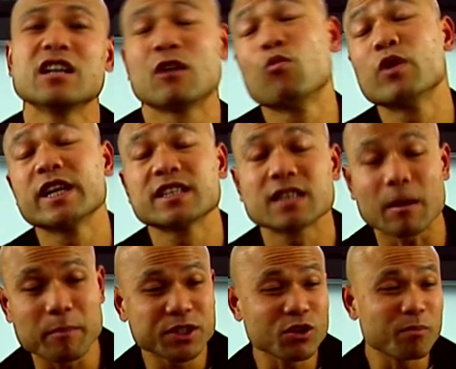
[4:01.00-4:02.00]
the wooden
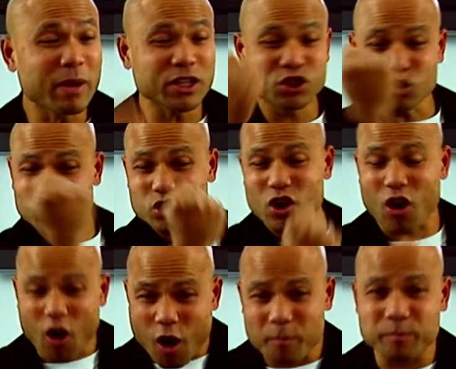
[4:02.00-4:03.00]
dummy to make sure your
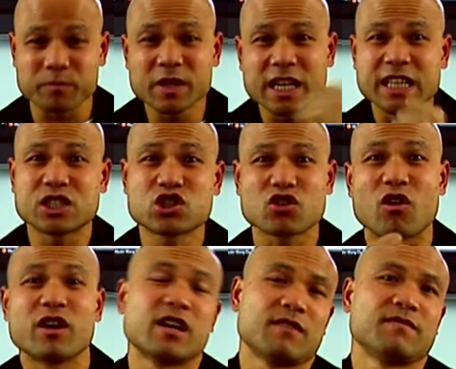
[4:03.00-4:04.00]
arm is
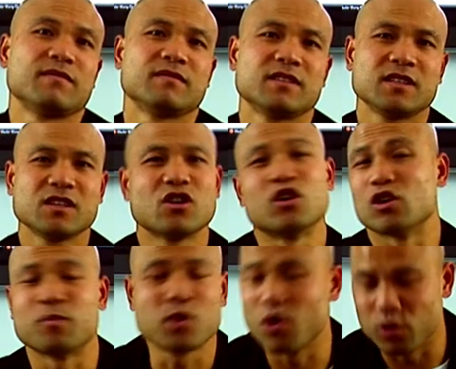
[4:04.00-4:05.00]
strong enough. And
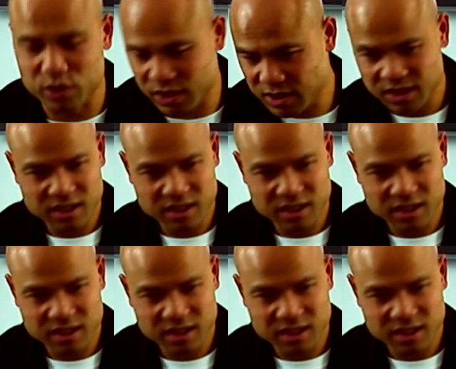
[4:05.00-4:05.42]
of course,